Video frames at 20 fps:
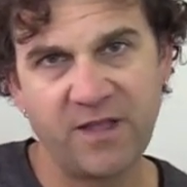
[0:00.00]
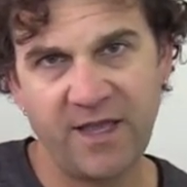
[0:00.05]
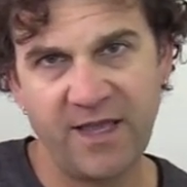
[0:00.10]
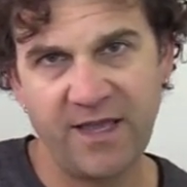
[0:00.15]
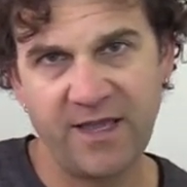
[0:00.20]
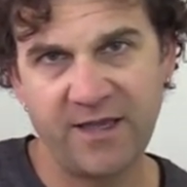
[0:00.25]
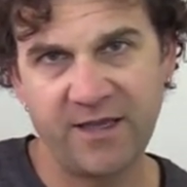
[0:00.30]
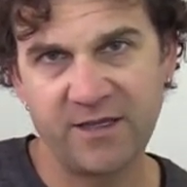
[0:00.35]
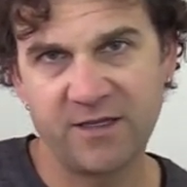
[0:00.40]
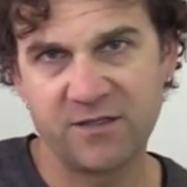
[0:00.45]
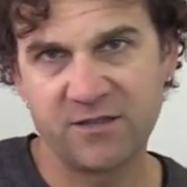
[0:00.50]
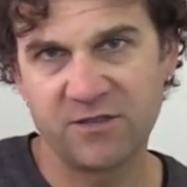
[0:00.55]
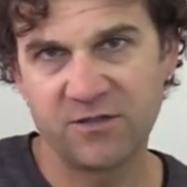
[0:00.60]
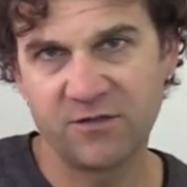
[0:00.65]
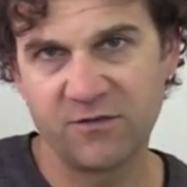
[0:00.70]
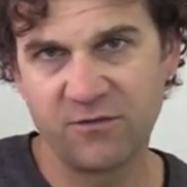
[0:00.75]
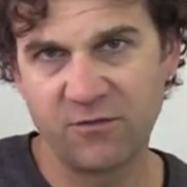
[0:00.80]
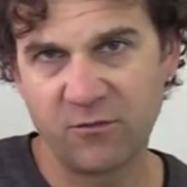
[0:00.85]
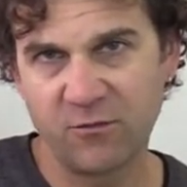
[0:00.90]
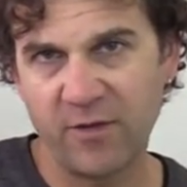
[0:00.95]
and
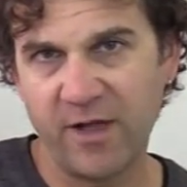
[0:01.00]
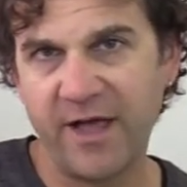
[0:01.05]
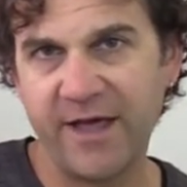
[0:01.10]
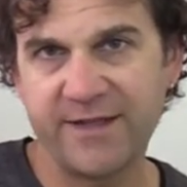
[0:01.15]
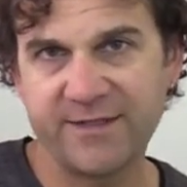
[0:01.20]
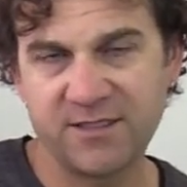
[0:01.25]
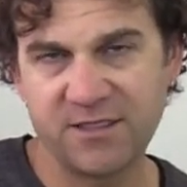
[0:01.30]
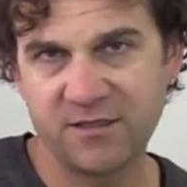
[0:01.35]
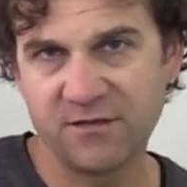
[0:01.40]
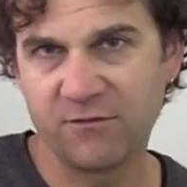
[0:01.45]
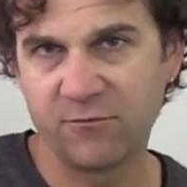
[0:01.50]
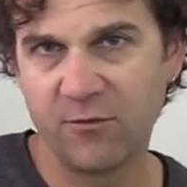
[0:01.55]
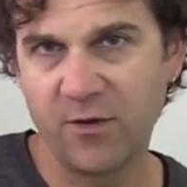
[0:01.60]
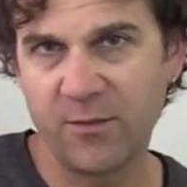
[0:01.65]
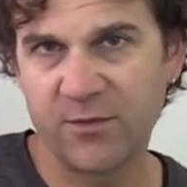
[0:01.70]
variety of